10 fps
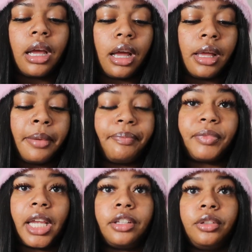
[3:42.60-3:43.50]

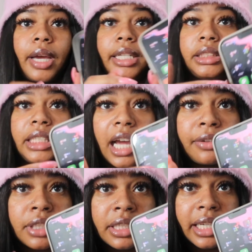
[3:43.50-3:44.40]
And you actually
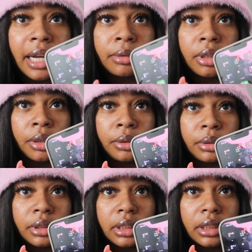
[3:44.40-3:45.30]
have to
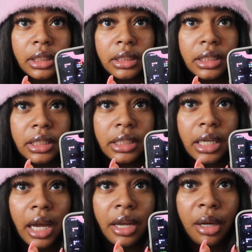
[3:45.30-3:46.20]
download the DJI
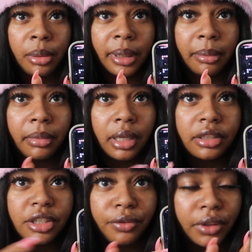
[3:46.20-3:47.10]
Om, I
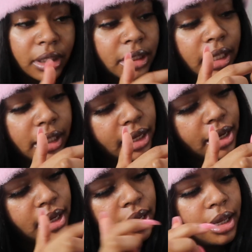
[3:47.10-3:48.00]
don't know if you can see it
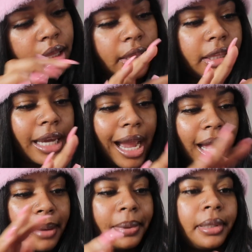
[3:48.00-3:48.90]
there, the
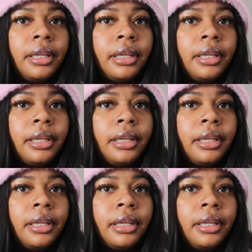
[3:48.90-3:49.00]
app,